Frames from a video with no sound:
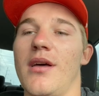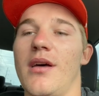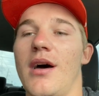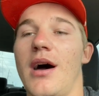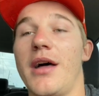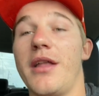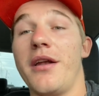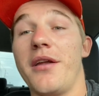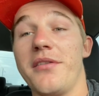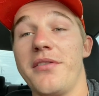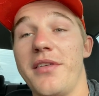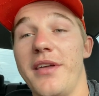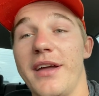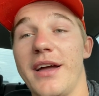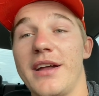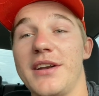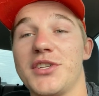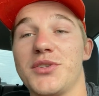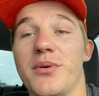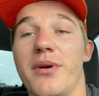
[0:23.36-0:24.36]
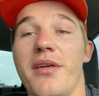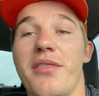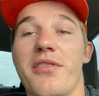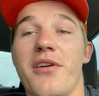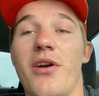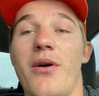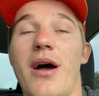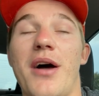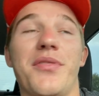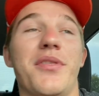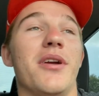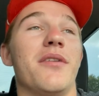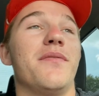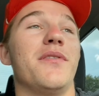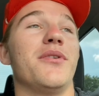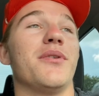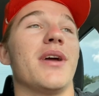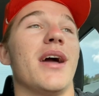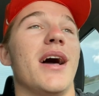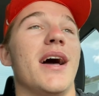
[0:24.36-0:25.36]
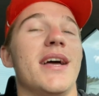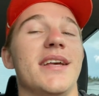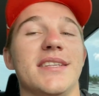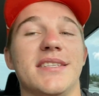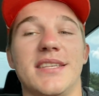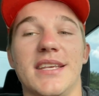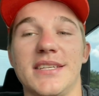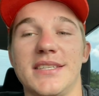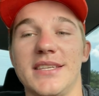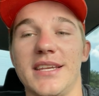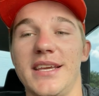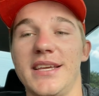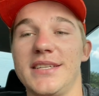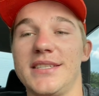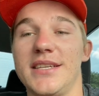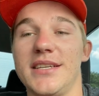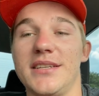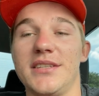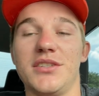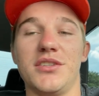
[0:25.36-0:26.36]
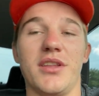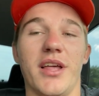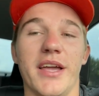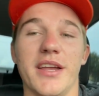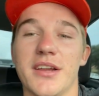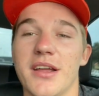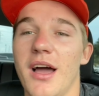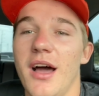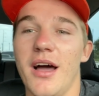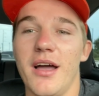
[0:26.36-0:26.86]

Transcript: Another thing I just want to throw out there for you guys, this isn't like